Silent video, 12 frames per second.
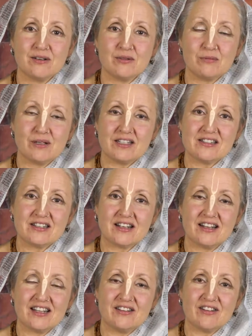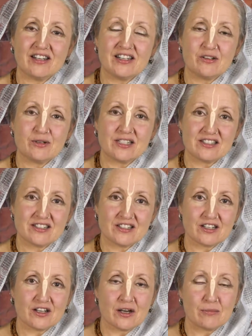Please leave any questions
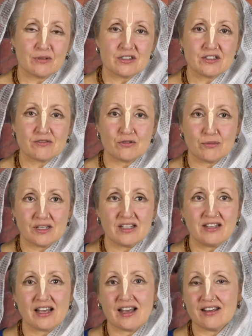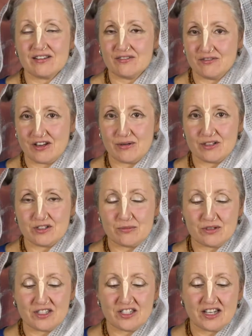and comments for me. I very much
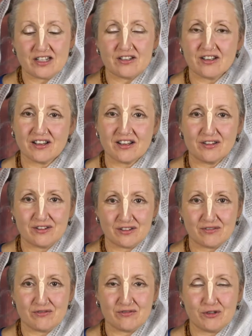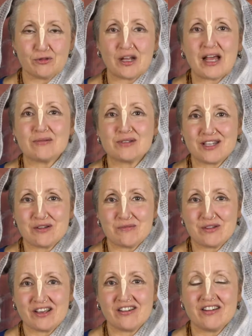appreciate the few times they
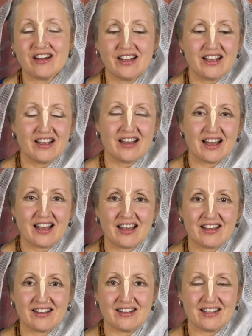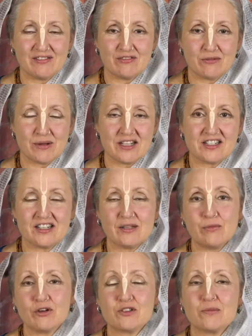appear. Information in the
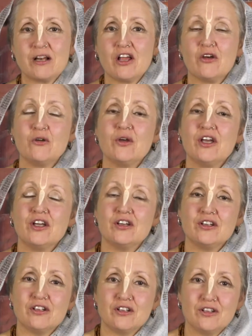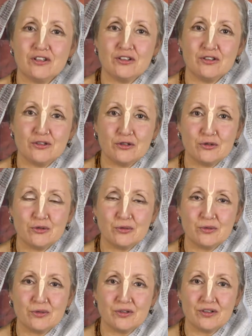box below.
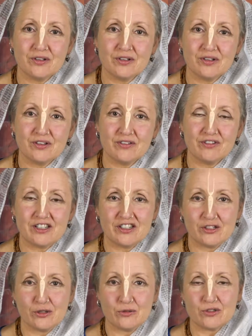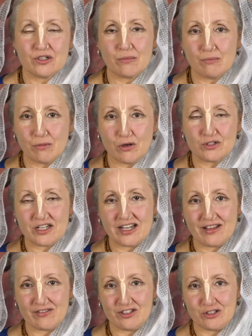New videos
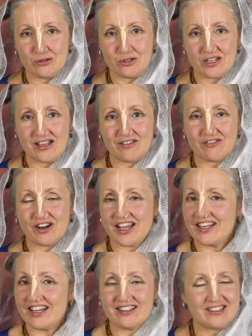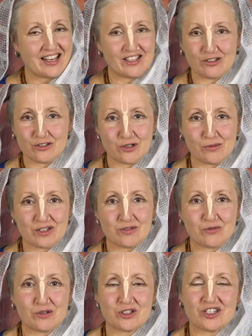mostly every Tuesday and Friday. Thank you so much
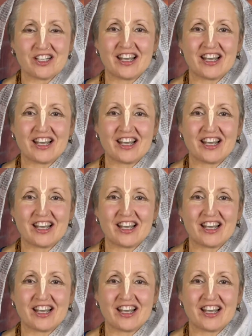for watching.